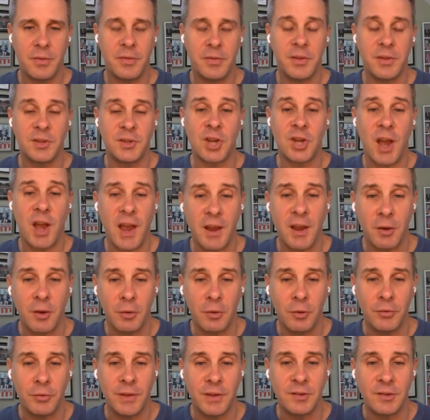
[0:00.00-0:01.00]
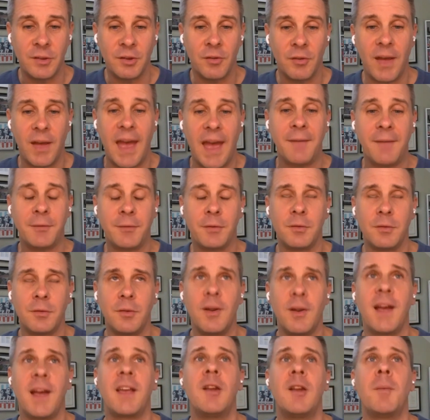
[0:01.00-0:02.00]
the child until after,
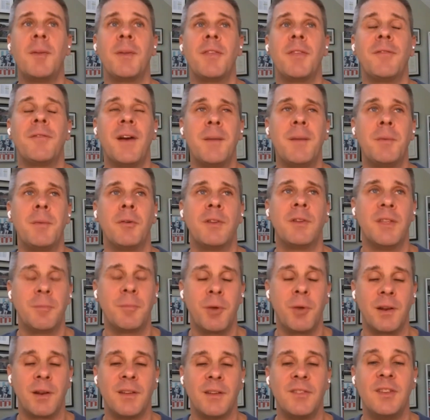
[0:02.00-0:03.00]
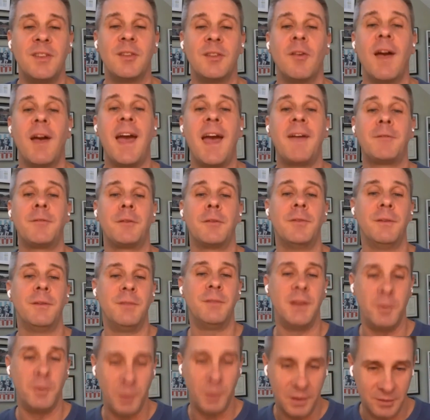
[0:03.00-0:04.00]
you're not going to know about the viability of the pregnancy until after
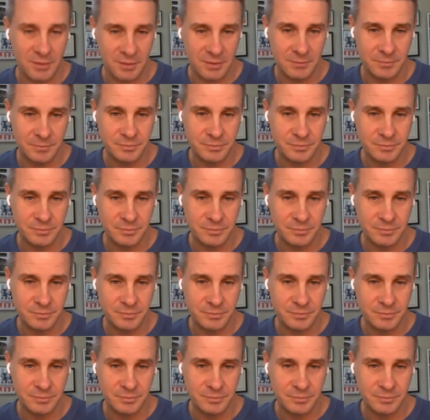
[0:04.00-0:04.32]
15 weeks.